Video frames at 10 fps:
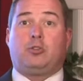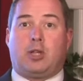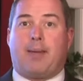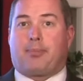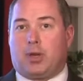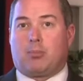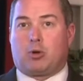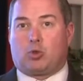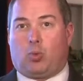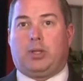chapter
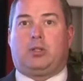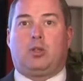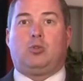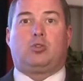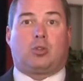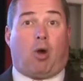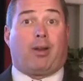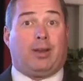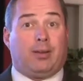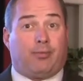number 22,
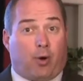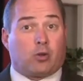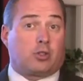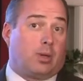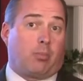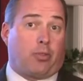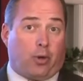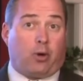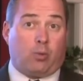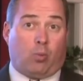starting in verse number
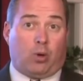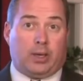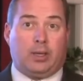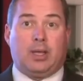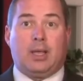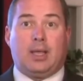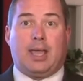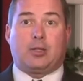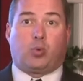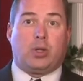31,
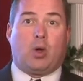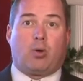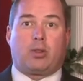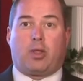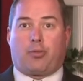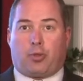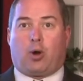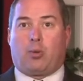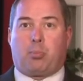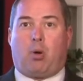as we go into the
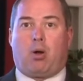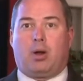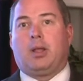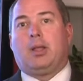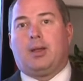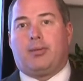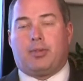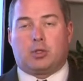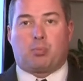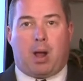third part of
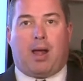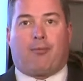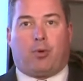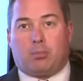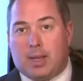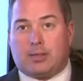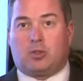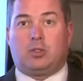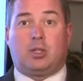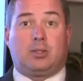this powerful
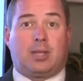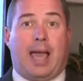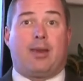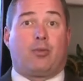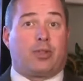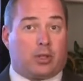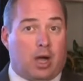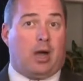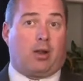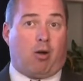message entitled The
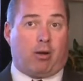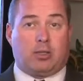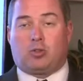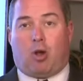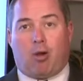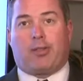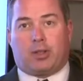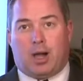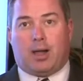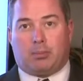Con Artist or The
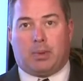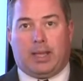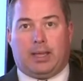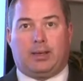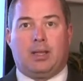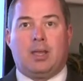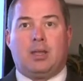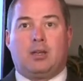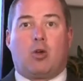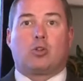Con Man.
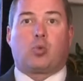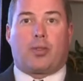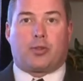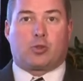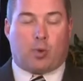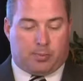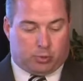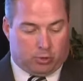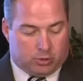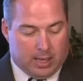Notice what the
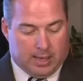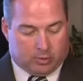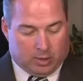scripture says